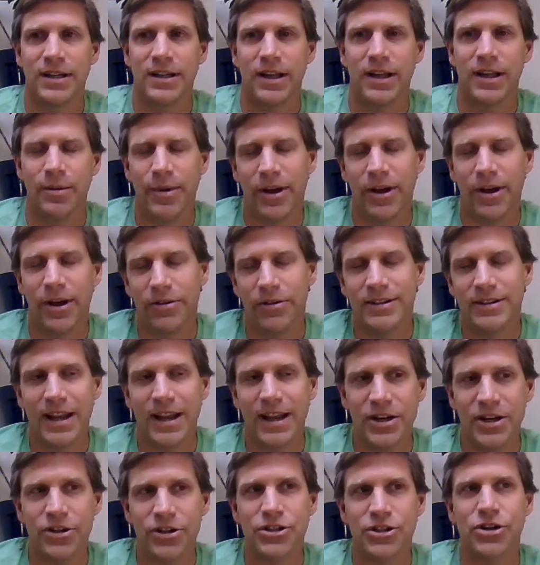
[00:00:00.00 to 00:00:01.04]
About
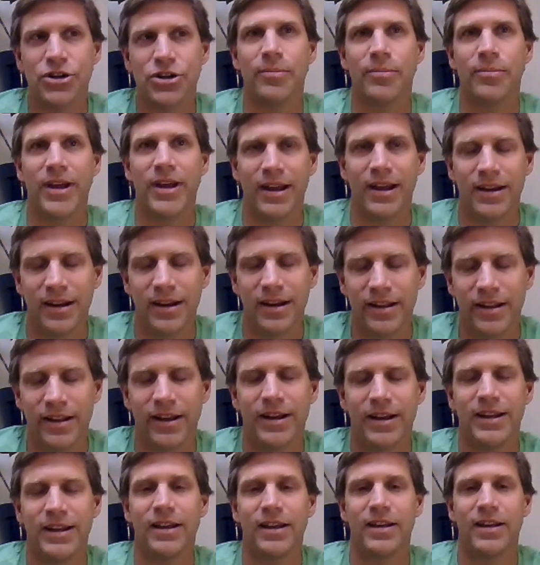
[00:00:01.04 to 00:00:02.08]
10 years ago, I began getting the
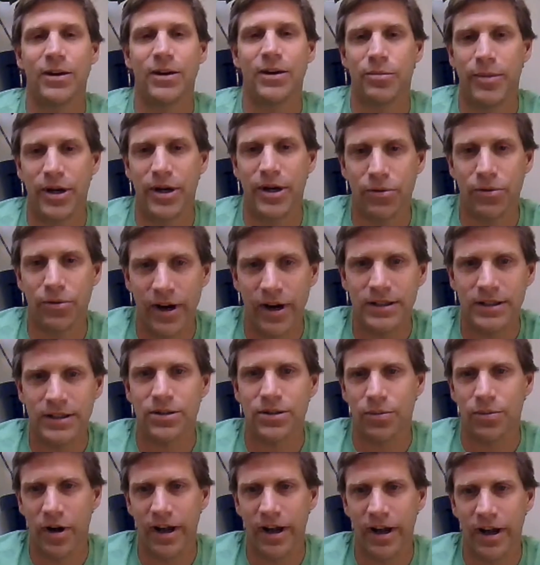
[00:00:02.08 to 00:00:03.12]
idea that it would be great to
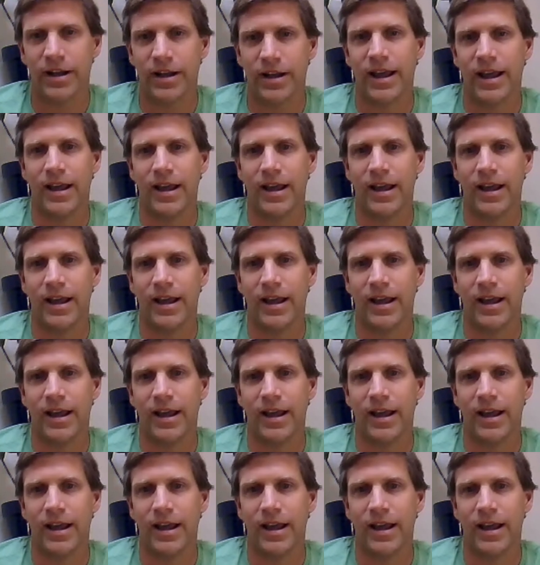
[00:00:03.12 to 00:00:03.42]
write a,